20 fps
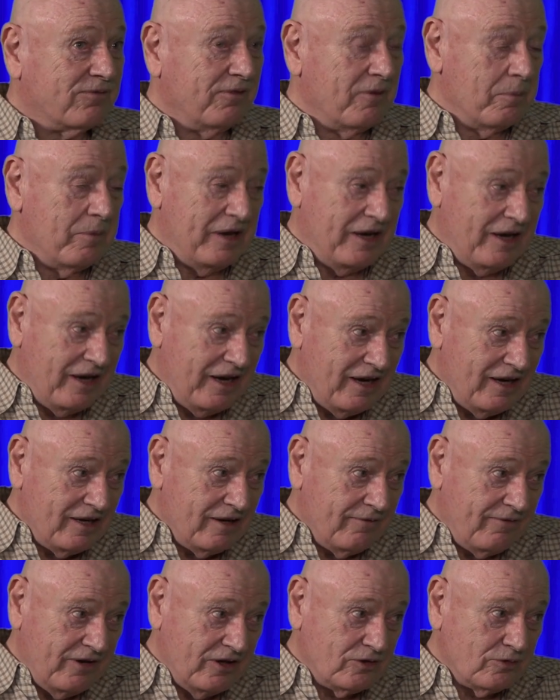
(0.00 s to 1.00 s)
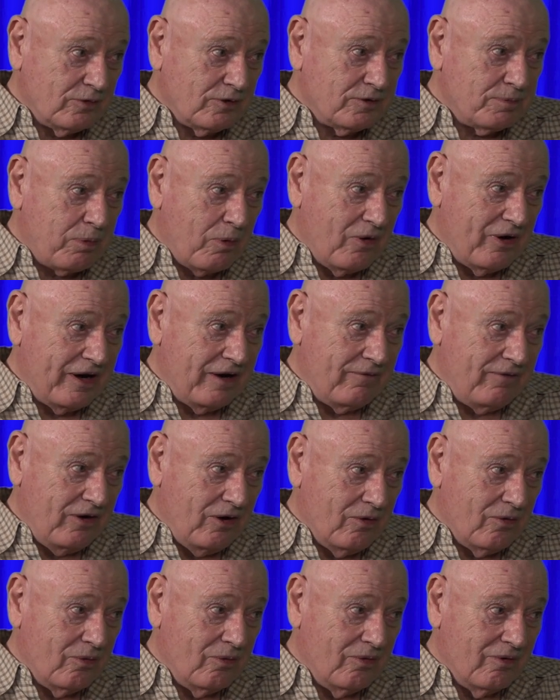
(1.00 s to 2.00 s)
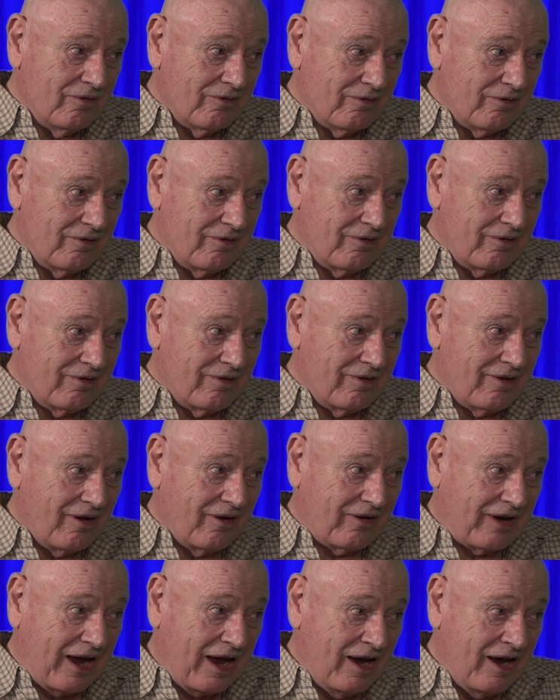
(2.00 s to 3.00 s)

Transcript: from an individual's point of view. Okay?